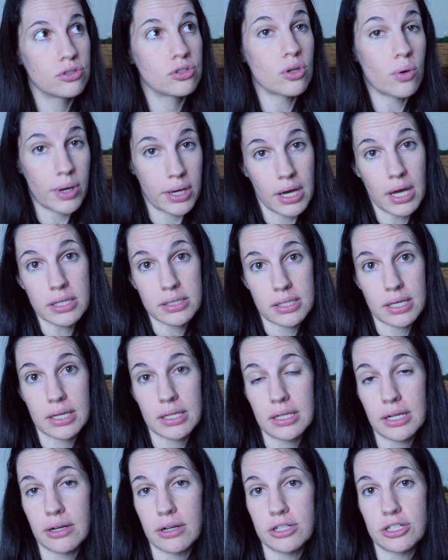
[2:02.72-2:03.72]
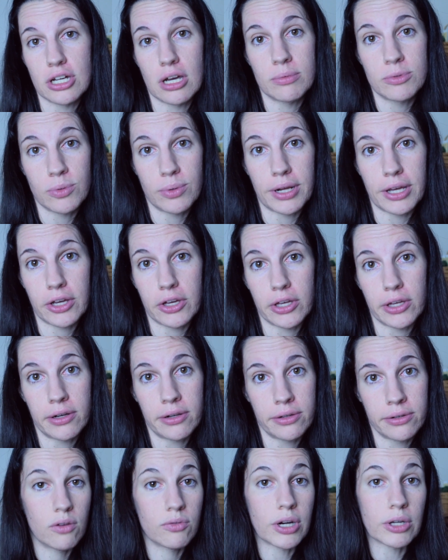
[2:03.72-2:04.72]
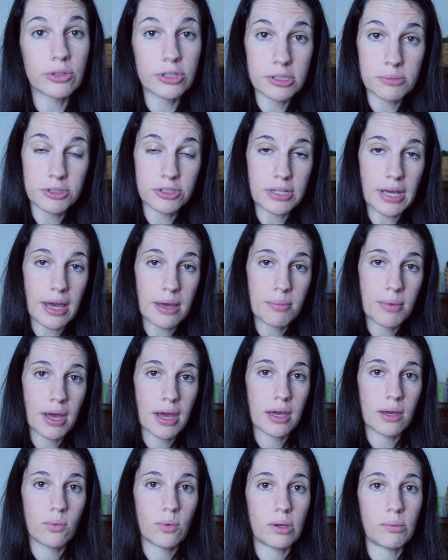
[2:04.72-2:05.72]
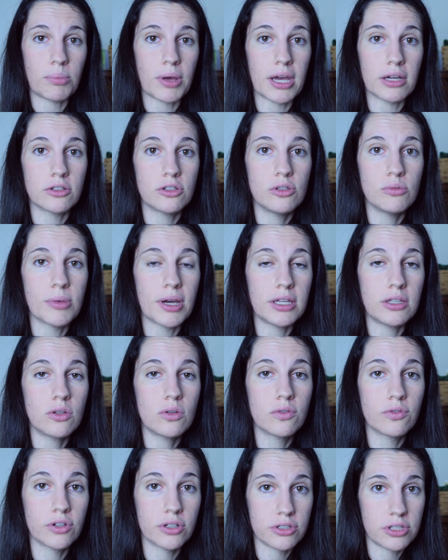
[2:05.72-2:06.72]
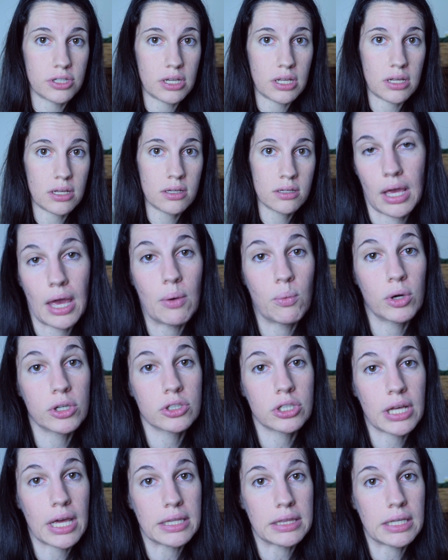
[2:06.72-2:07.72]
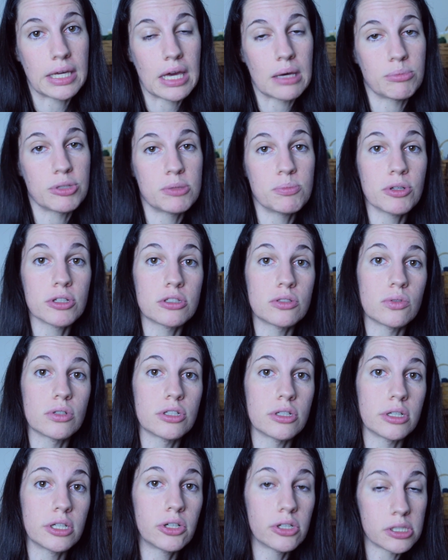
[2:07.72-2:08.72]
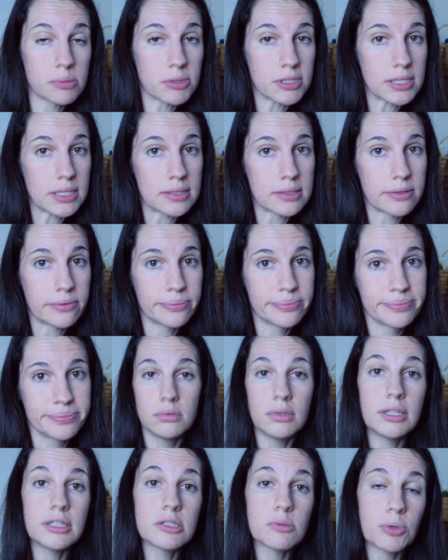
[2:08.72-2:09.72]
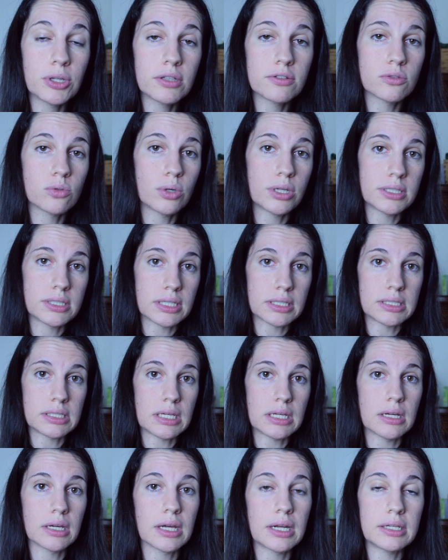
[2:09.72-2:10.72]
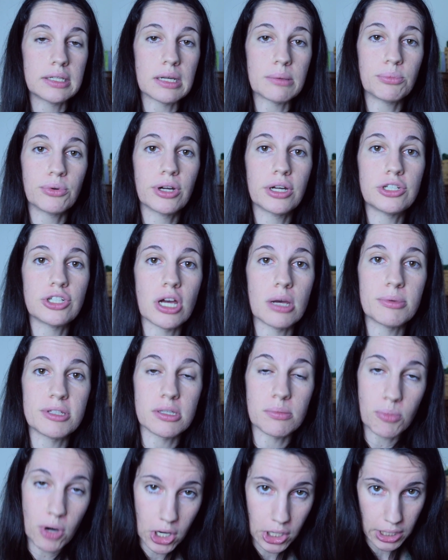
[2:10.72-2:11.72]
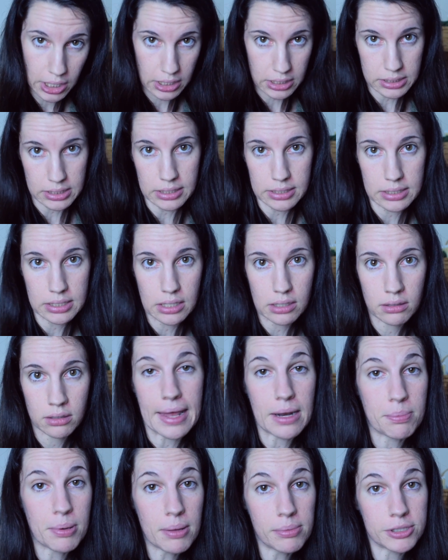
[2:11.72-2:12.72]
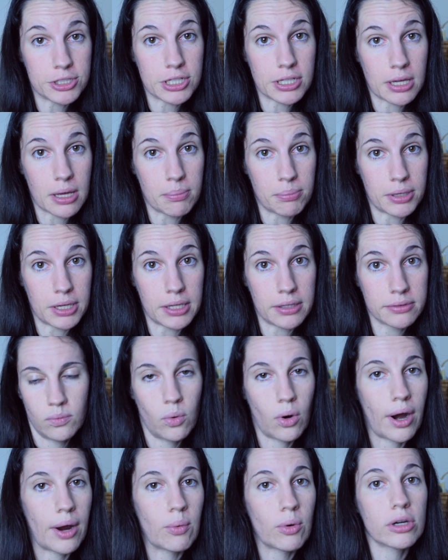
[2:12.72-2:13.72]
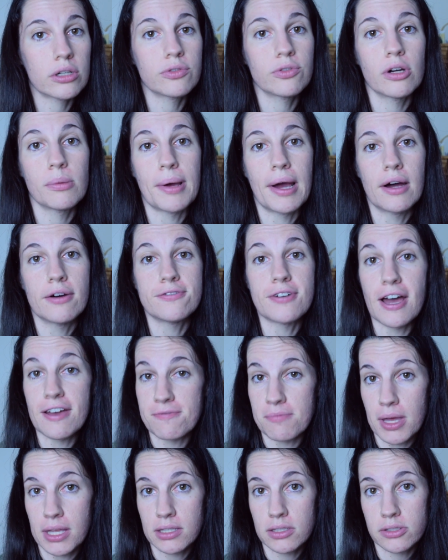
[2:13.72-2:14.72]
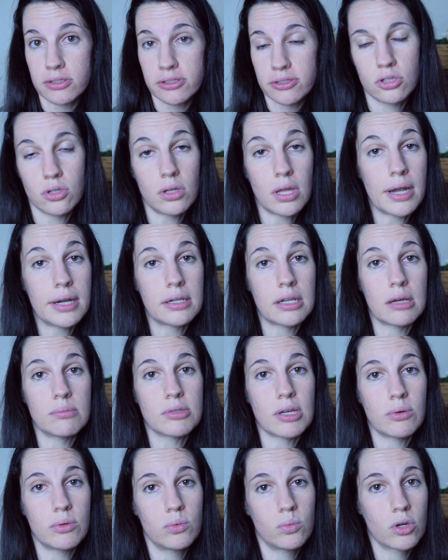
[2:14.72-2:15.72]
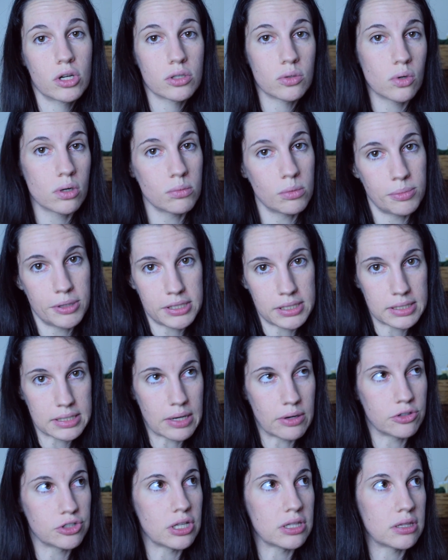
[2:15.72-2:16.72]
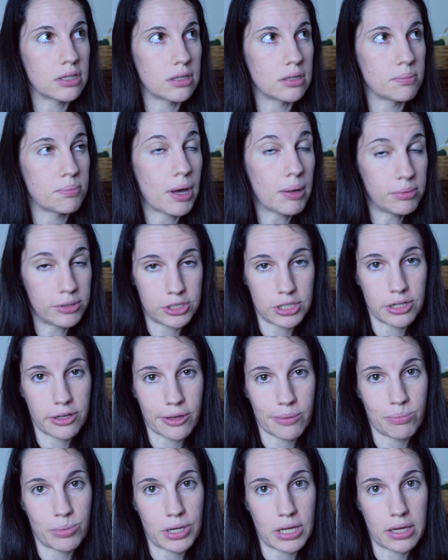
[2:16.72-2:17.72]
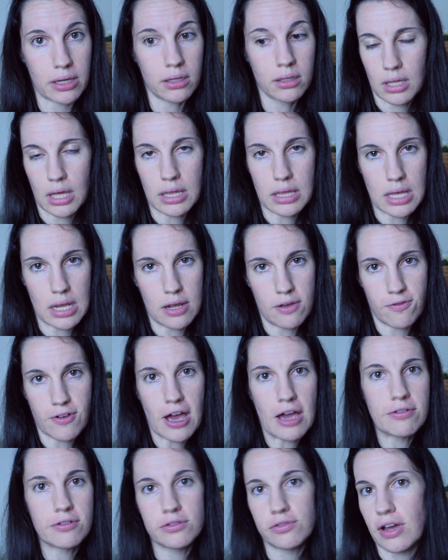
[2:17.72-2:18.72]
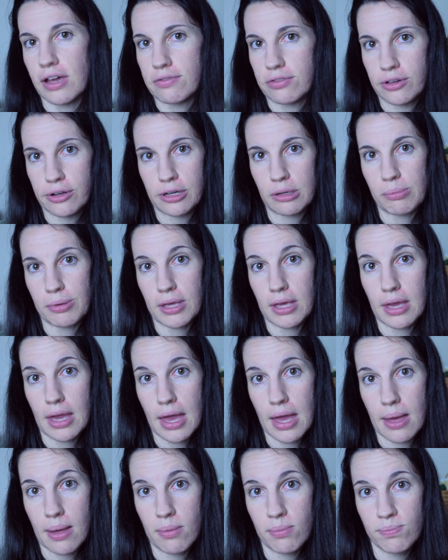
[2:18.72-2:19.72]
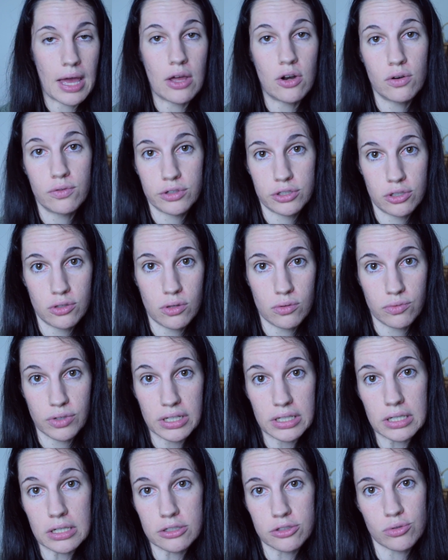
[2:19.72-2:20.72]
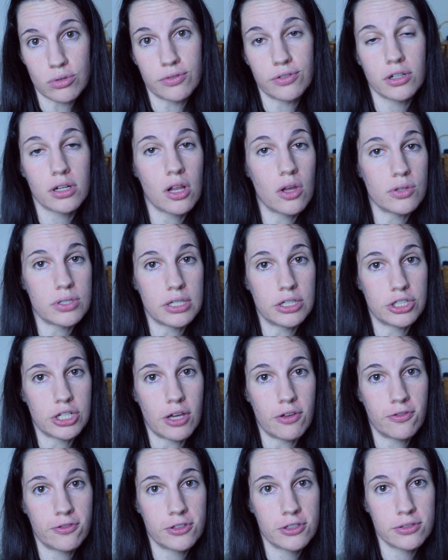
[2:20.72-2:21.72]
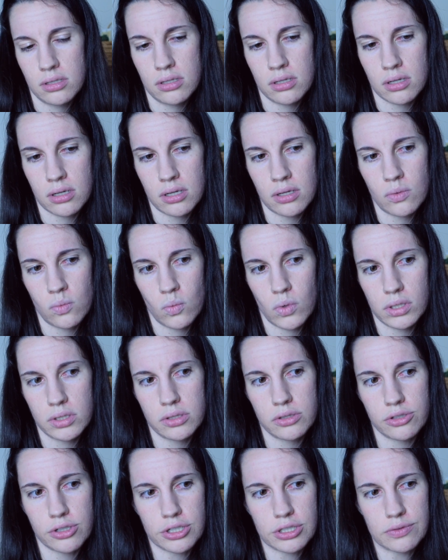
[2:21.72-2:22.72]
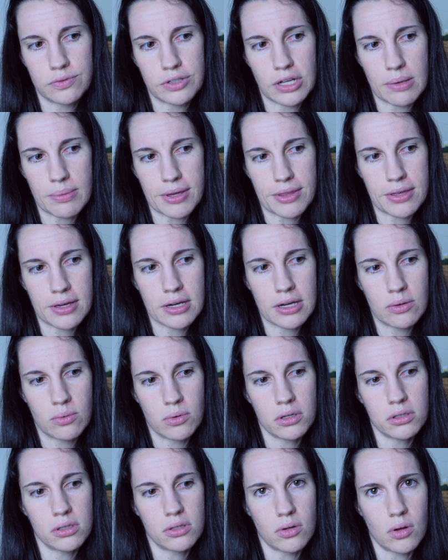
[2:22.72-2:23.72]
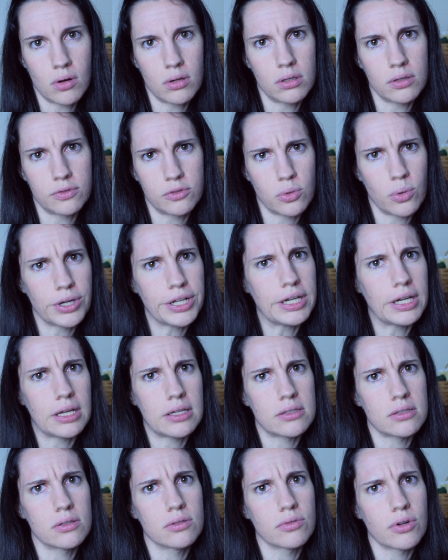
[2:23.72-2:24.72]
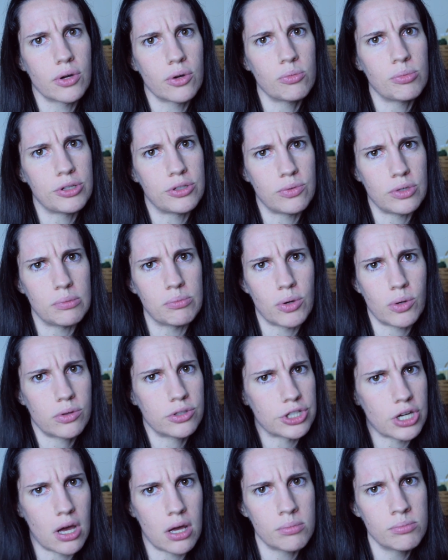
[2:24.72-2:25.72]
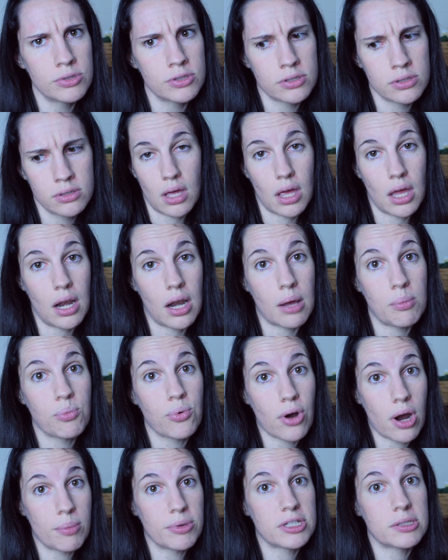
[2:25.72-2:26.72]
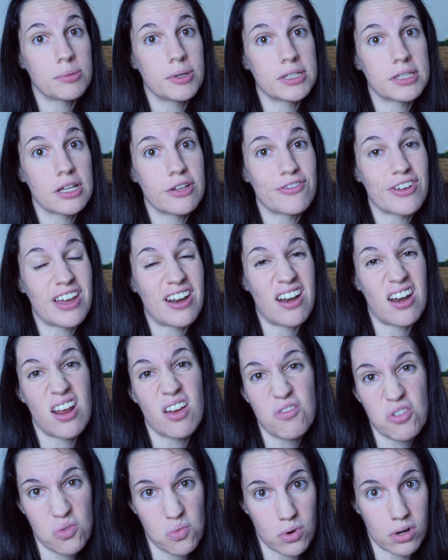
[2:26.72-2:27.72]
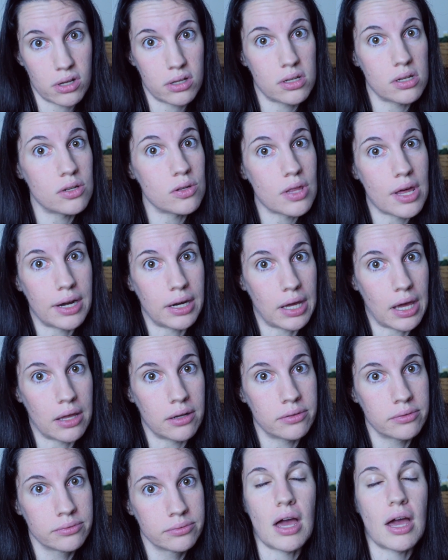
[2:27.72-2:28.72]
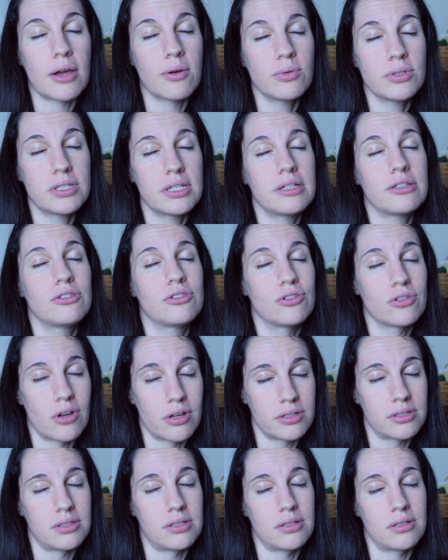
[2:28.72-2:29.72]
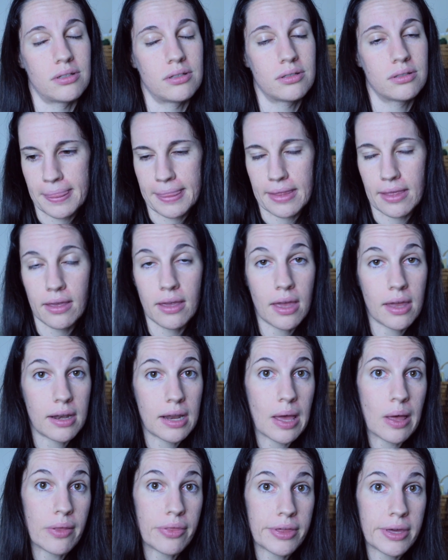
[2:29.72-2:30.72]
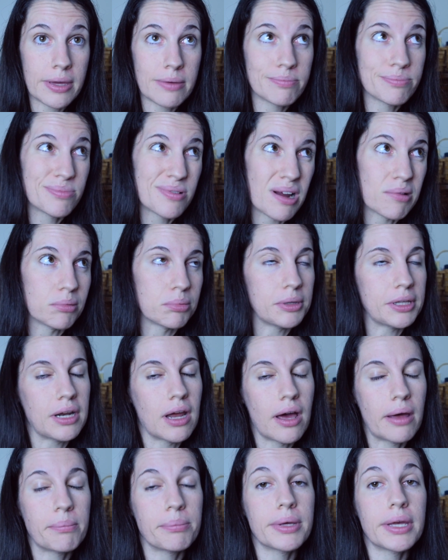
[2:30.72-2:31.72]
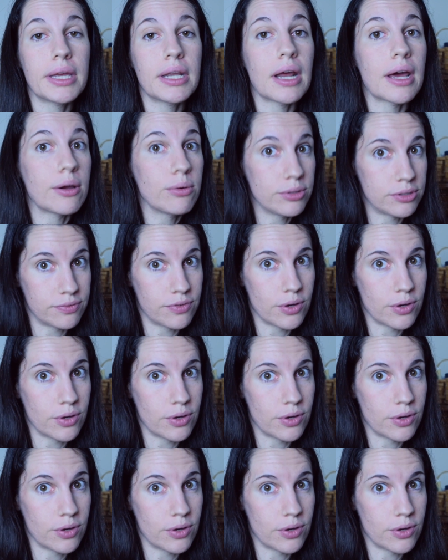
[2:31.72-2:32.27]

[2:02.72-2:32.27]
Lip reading: So I got secondary jobs when I could. Around Christmas time, I went back to my university and worked at the campus bookstore during Christmas season. In spring of 2016, I got a temporary job as a marketing assistant at a publishing company, where I worked for about 5 months. So a lot of times I would work normal business hours at the publishing company, and then at 5 or 5:30 p.m. head over to the retail store for closing shift. During one stretch of time, I think I worked a total of 20 days in a row between both jobs, and I promised myself I never wanted to do that again. I was exhausted. Again, healthy? Probably not, but I was